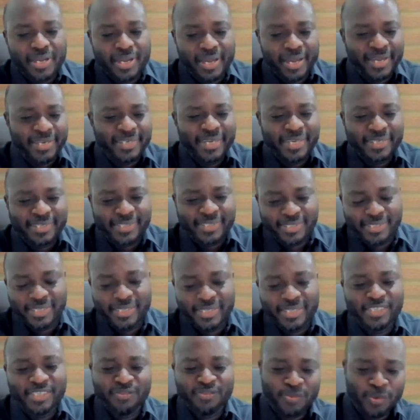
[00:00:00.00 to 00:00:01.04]

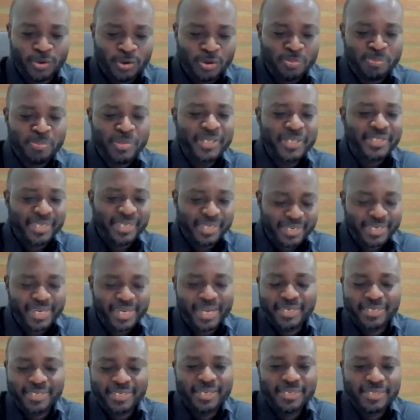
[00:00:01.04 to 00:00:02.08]
NSC development and
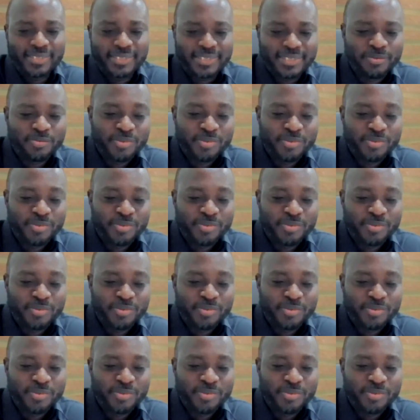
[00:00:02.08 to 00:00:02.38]
guidance